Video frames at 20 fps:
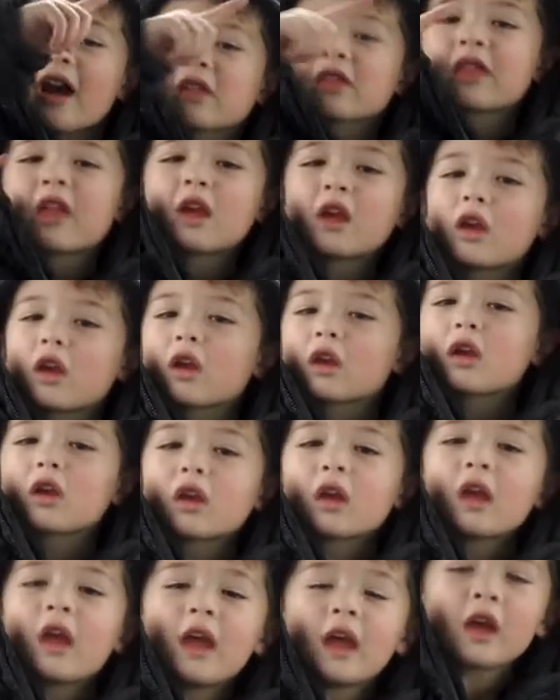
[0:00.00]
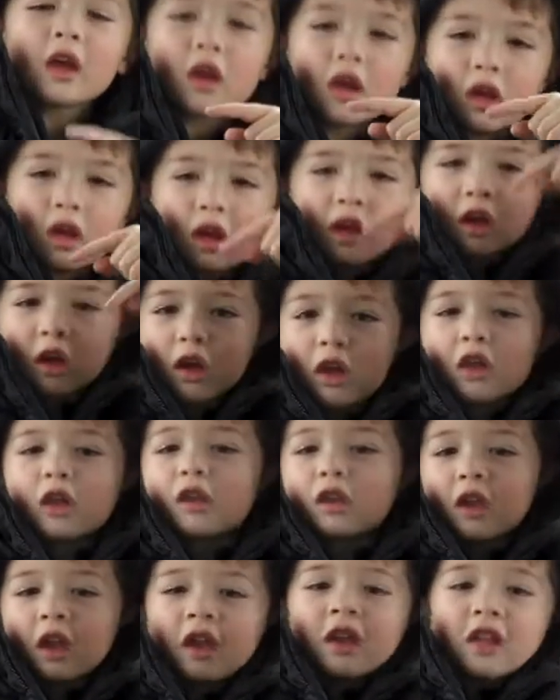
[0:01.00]
His double axe? That's awesome.
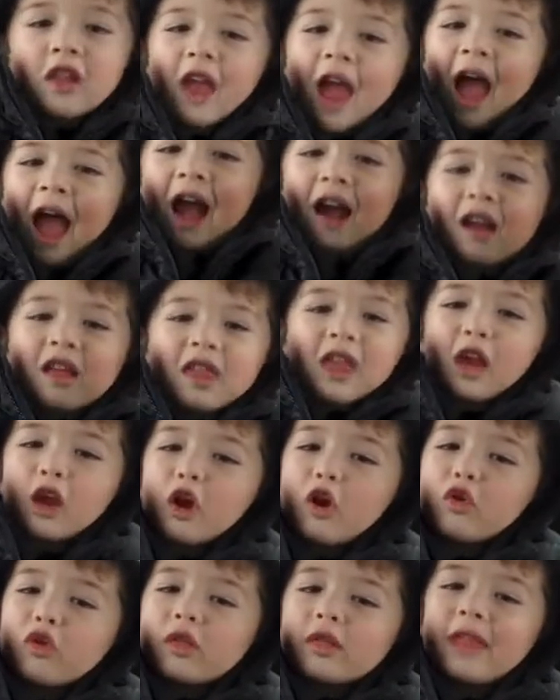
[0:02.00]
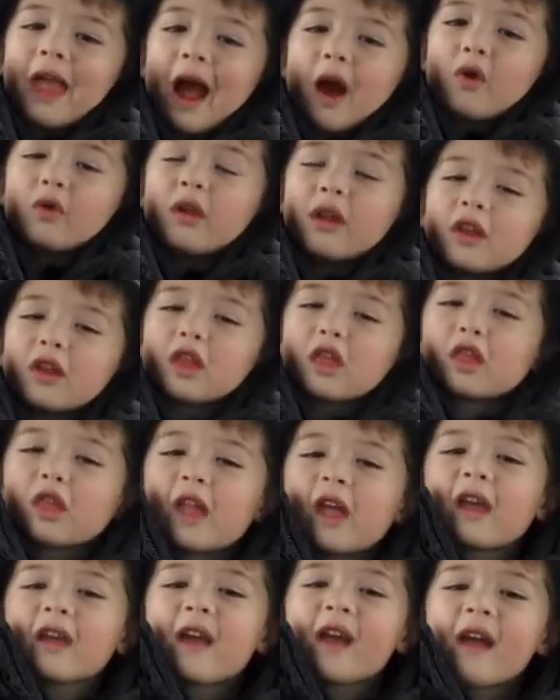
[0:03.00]
It's an axe that goes down and
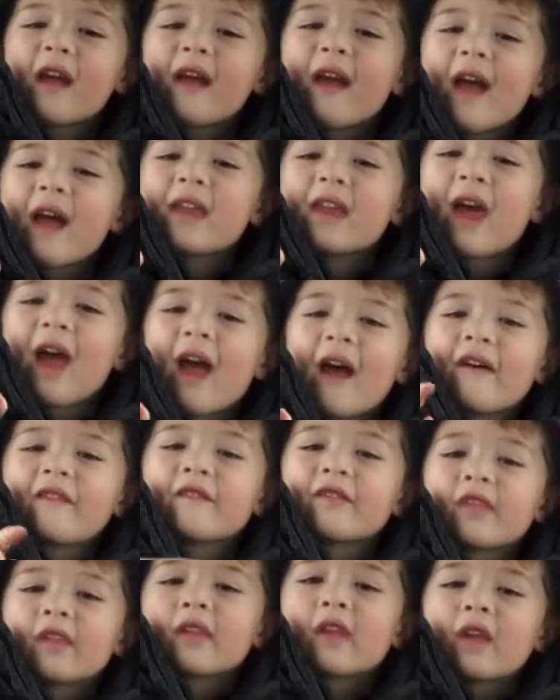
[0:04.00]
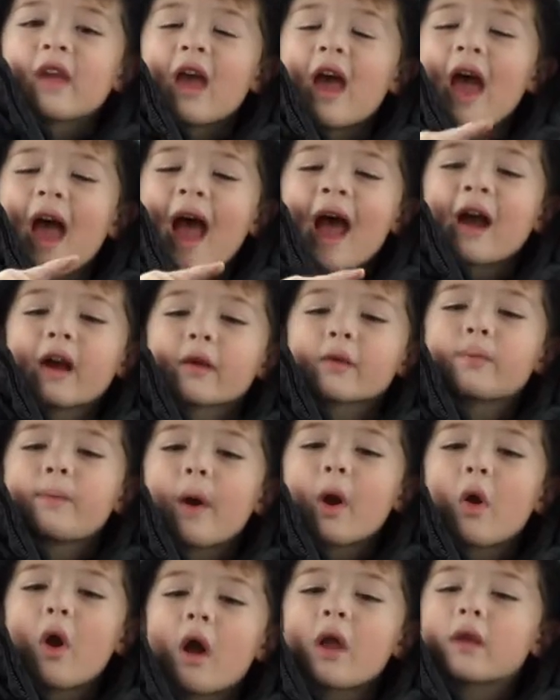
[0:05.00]
stick, and it has an axe
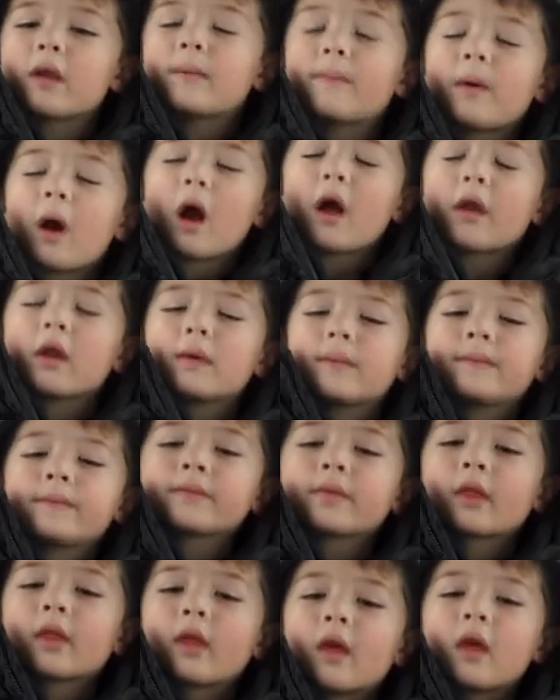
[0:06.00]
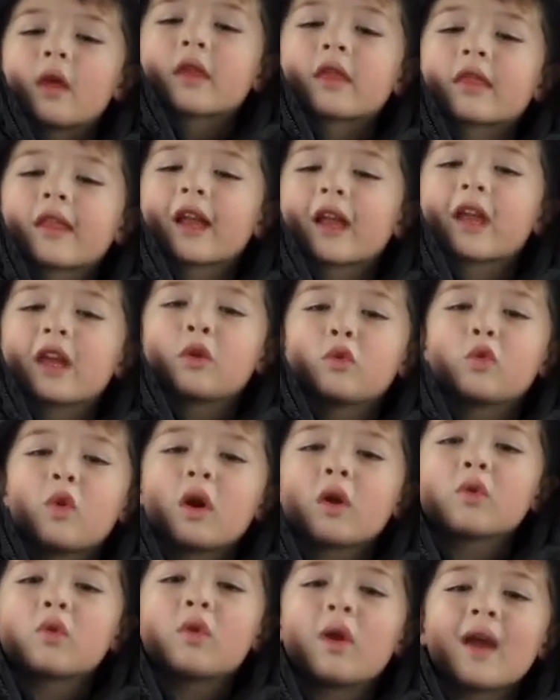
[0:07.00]
ball on the bottom sticking
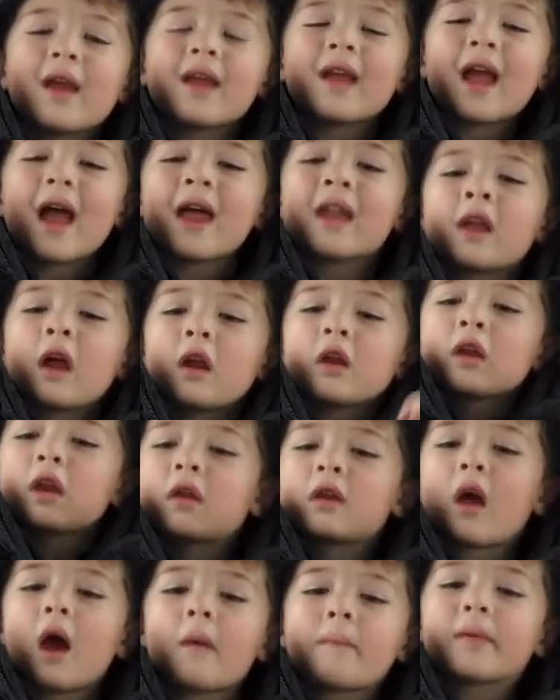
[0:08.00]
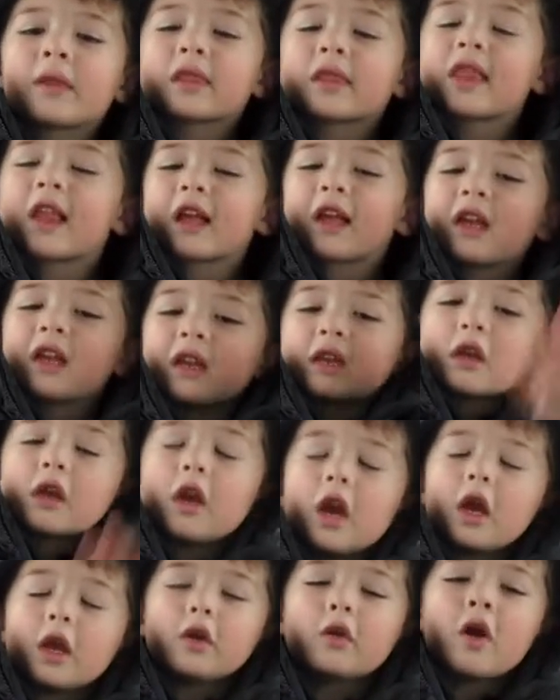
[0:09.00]
one way, and on the top it's sticking the
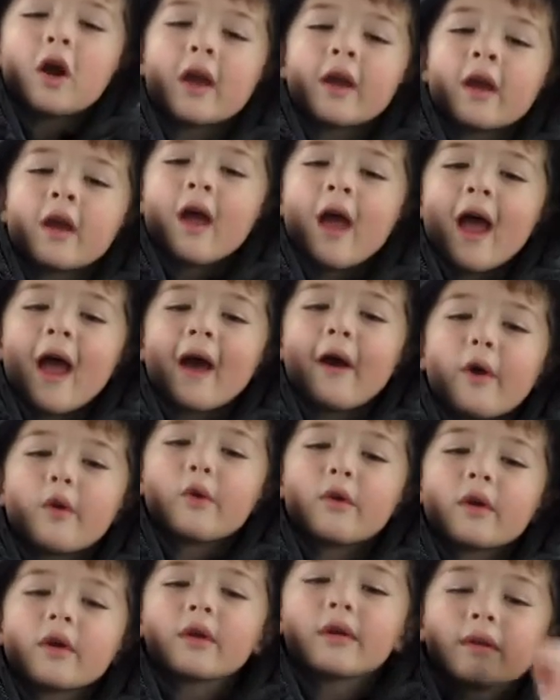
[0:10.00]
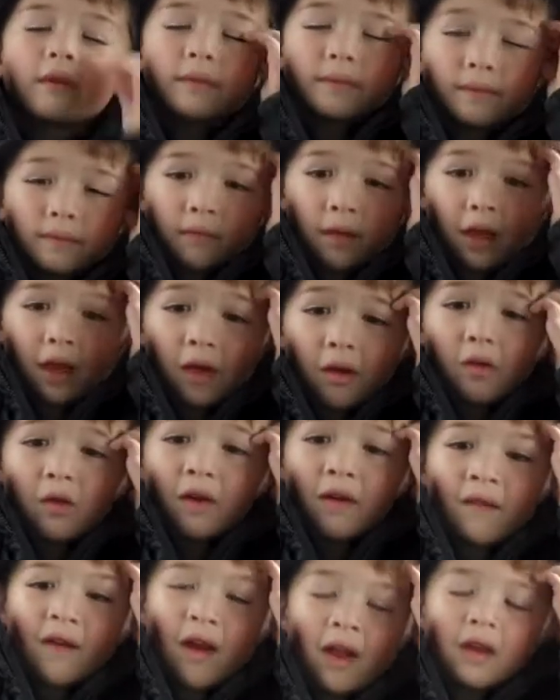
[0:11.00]
other way out. Pretty
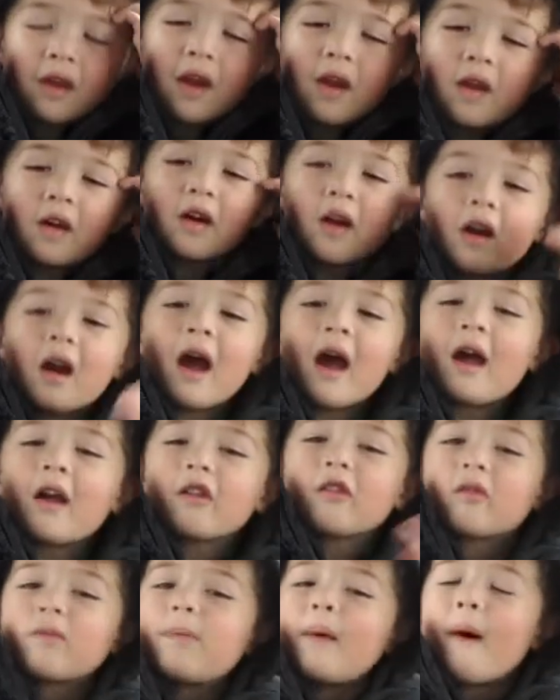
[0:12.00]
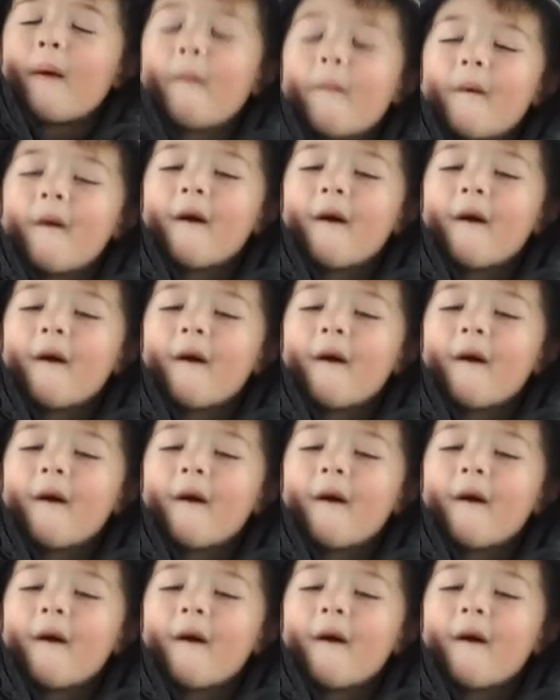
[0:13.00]
cool. And axe ball.